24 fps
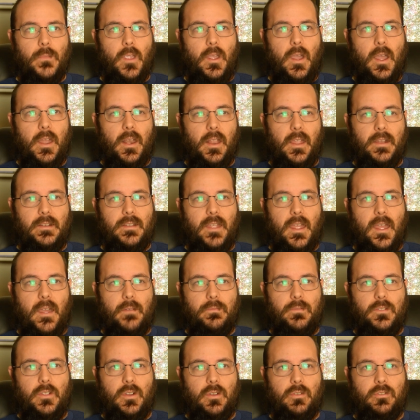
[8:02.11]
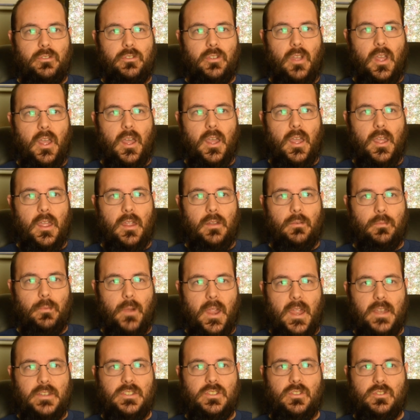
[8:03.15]
I'd like to have those
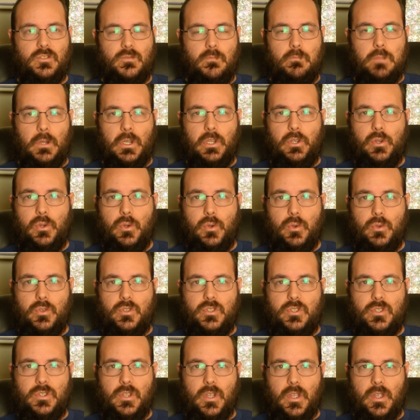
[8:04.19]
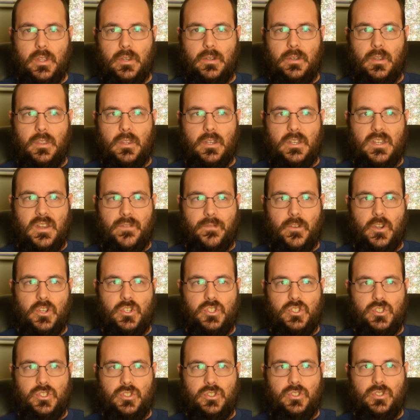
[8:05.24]
reds, those blues, the different
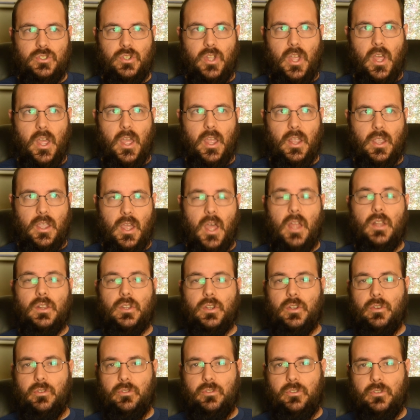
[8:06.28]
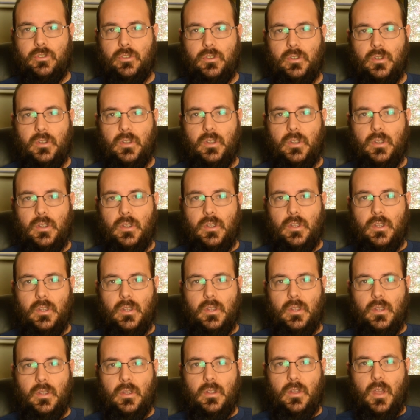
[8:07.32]
colors
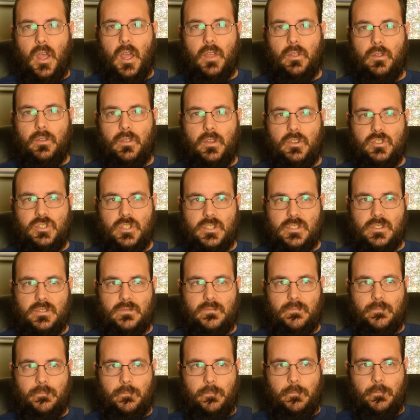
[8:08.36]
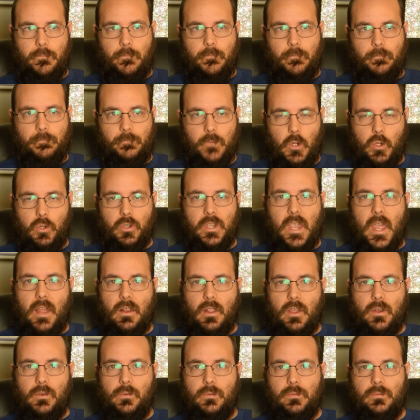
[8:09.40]
other than just full
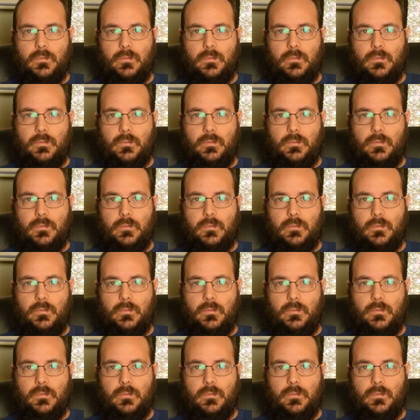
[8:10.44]
yellow.